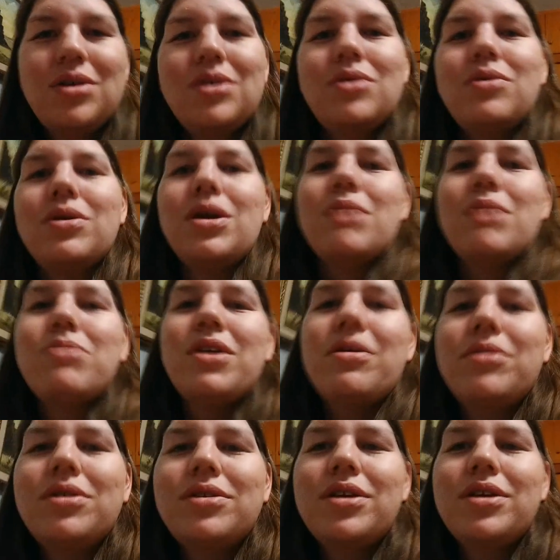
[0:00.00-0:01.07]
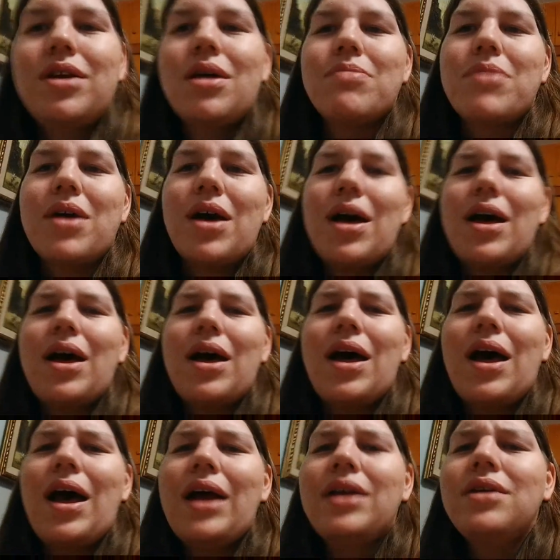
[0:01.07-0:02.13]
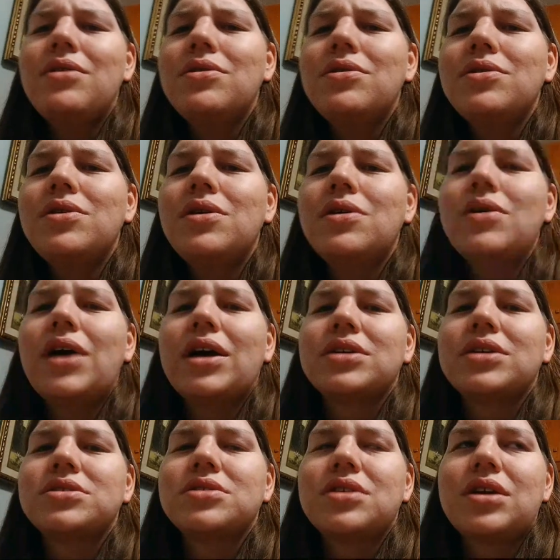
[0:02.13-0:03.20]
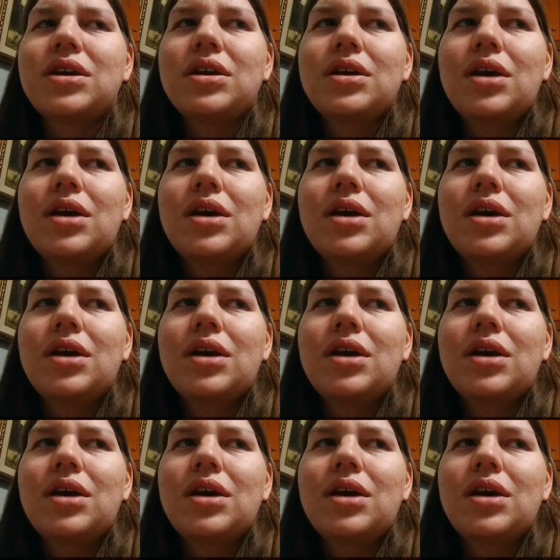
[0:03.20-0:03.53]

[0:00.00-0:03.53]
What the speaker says: Would I be able to sit up? I don't know, actually.